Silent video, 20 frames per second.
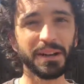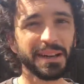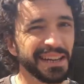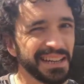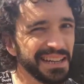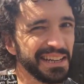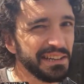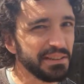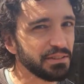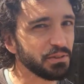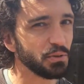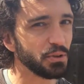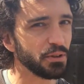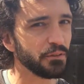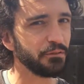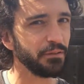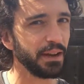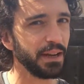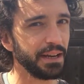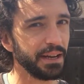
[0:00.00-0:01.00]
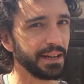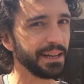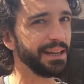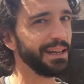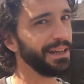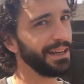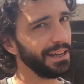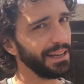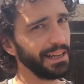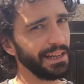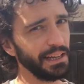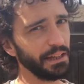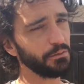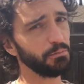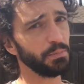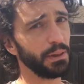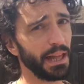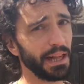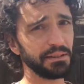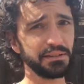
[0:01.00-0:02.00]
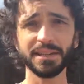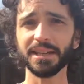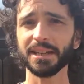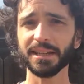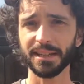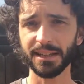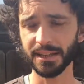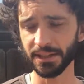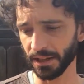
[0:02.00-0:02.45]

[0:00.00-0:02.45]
But it is sort of fading. It is plastic.